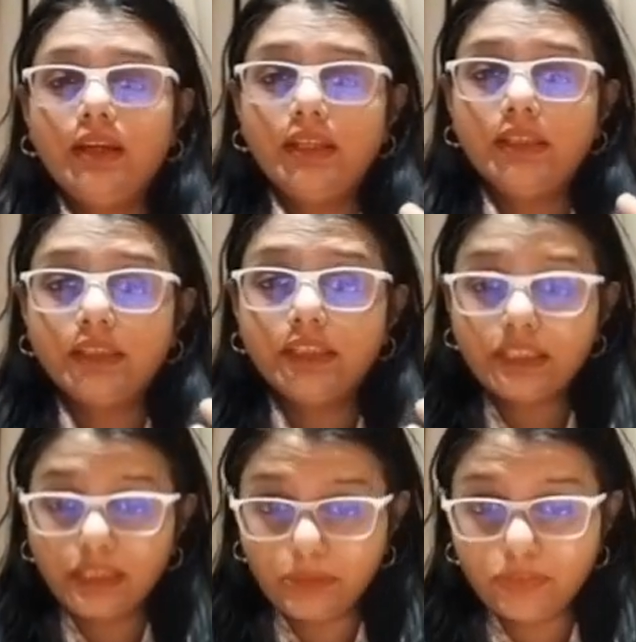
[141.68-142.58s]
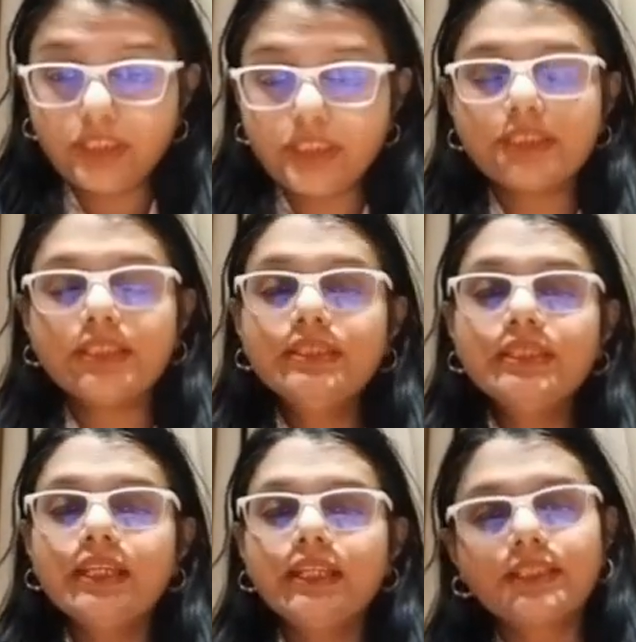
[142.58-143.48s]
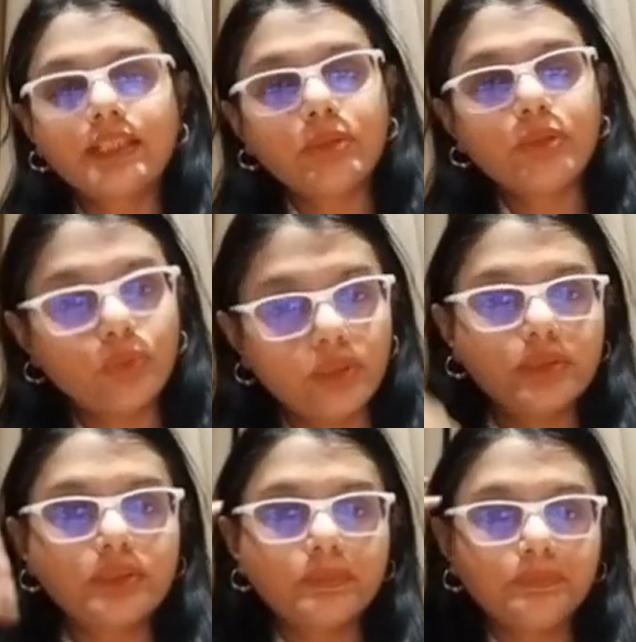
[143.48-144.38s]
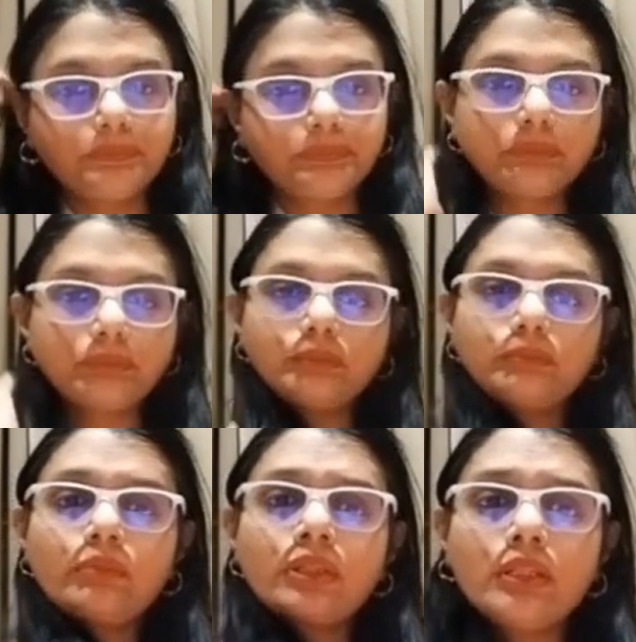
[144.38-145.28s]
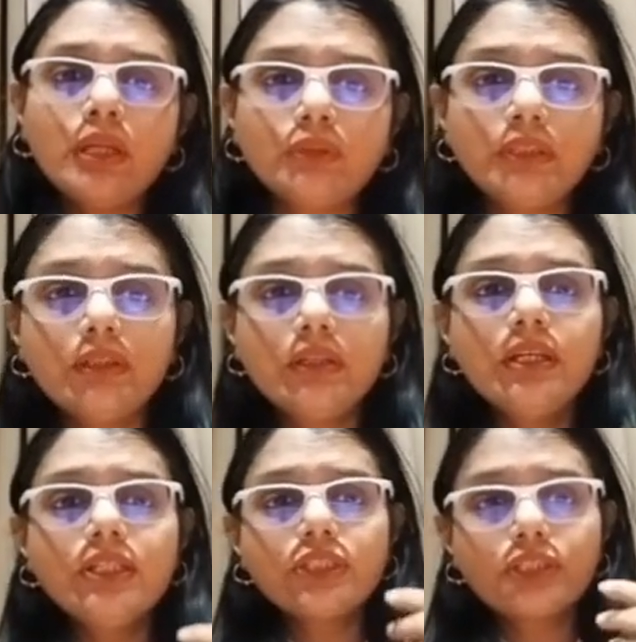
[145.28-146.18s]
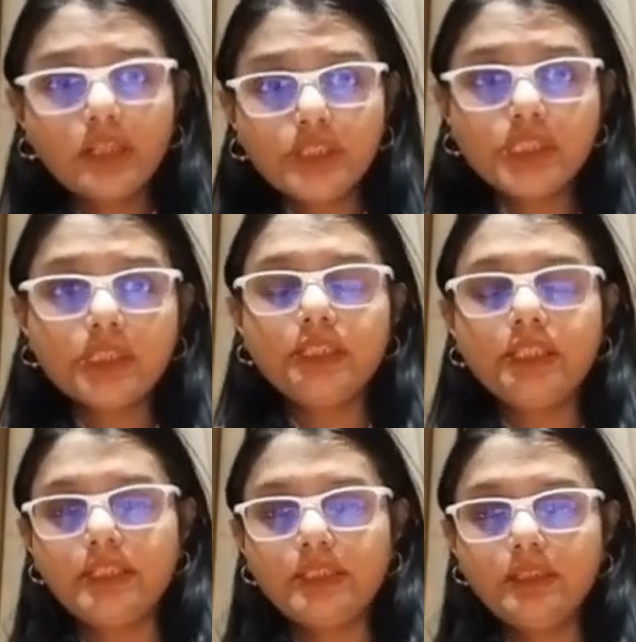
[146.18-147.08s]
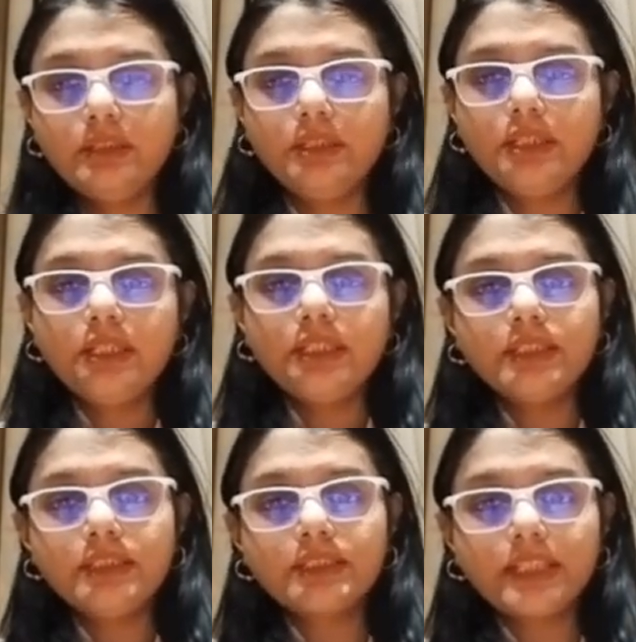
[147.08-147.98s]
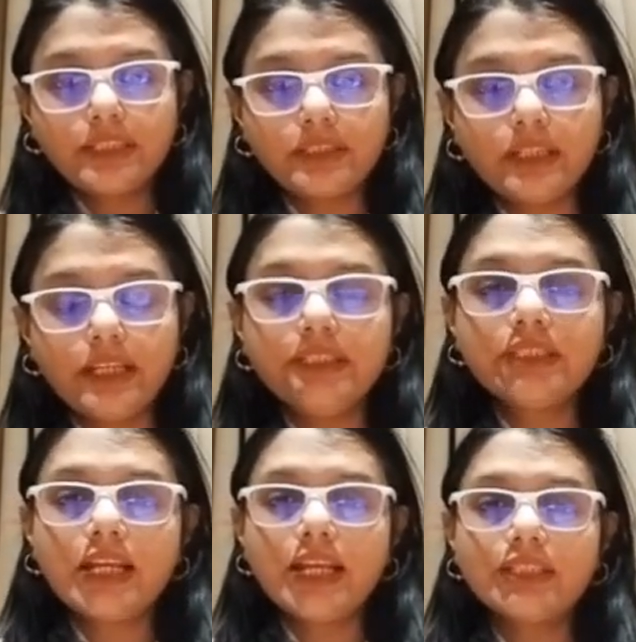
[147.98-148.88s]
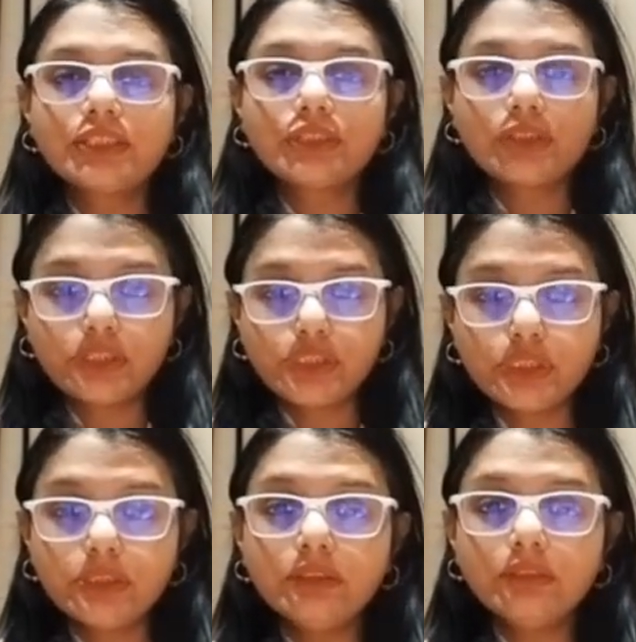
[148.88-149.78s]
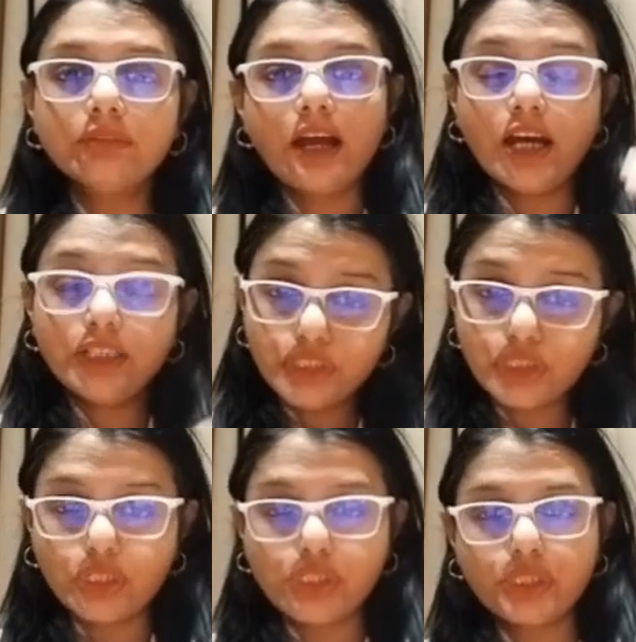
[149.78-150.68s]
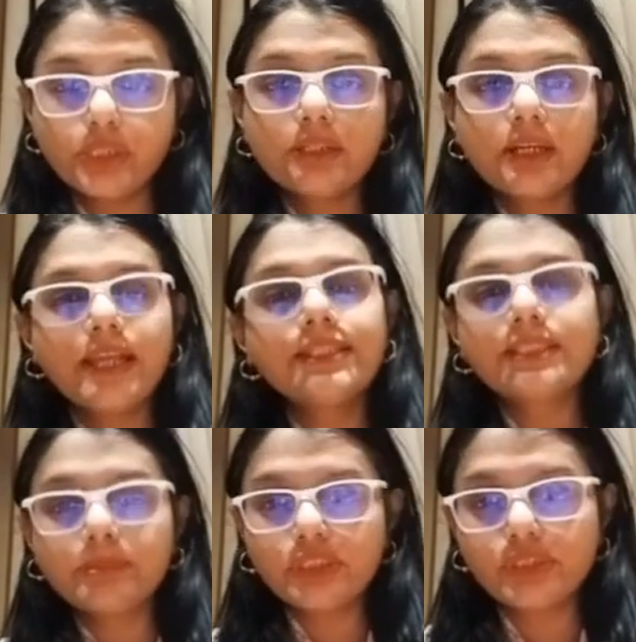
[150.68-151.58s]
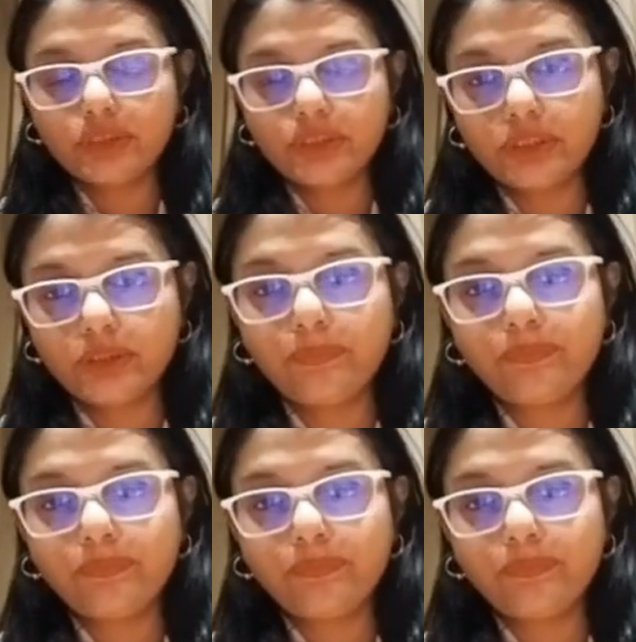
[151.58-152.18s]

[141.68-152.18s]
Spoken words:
It can be phrases, it can be words. Now, the structured data is categorized as structured, unstructured, and semi-structured.